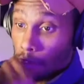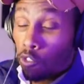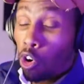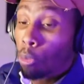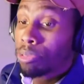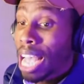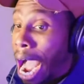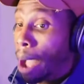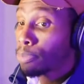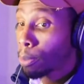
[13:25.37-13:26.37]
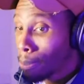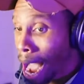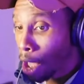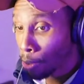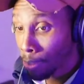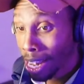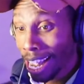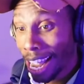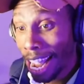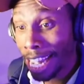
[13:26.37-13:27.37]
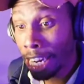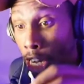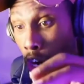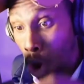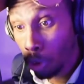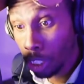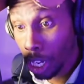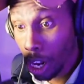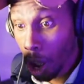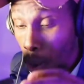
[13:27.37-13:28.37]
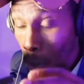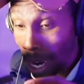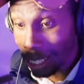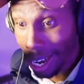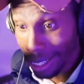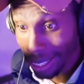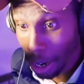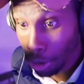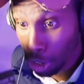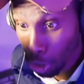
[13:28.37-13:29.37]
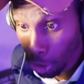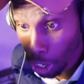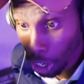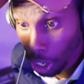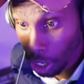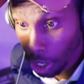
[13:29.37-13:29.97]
from top to bottom. And the coaching, Wes Unseld Jr.,